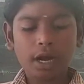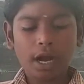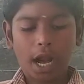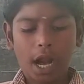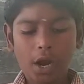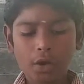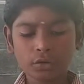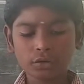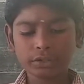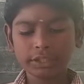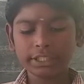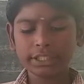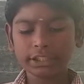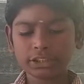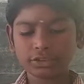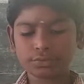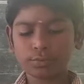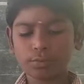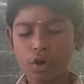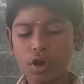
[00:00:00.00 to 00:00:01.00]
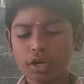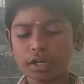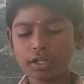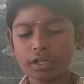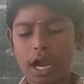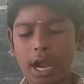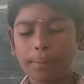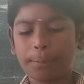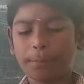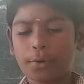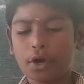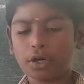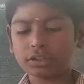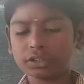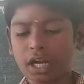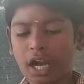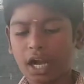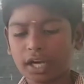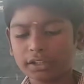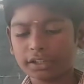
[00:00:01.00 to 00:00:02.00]
out its smoke upon
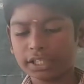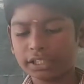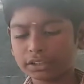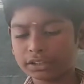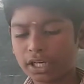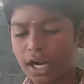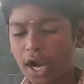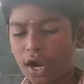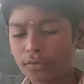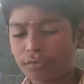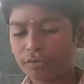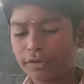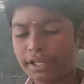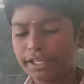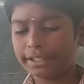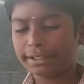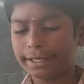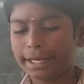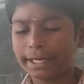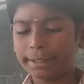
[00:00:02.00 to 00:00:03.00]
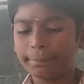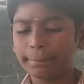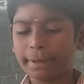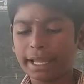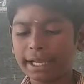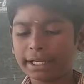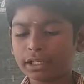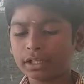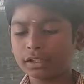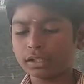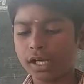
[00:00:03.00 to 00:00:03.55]
cotton, coffee, nutmeg,